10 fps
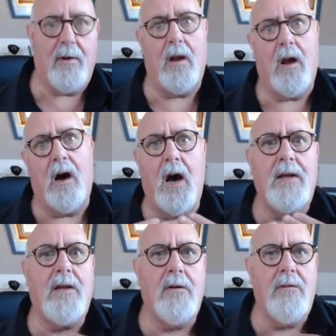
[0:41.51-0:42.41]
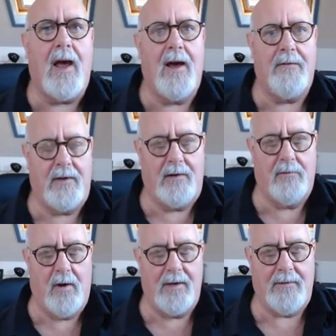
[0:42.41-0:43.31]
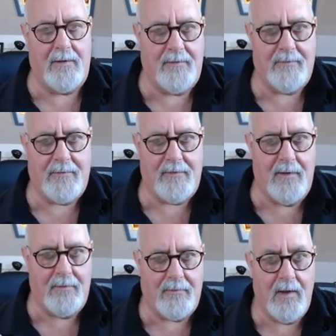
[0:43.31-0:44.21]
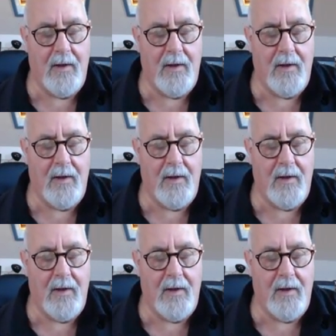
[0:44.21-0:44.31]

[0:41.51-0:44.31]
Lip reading: but I don't have any writing skills.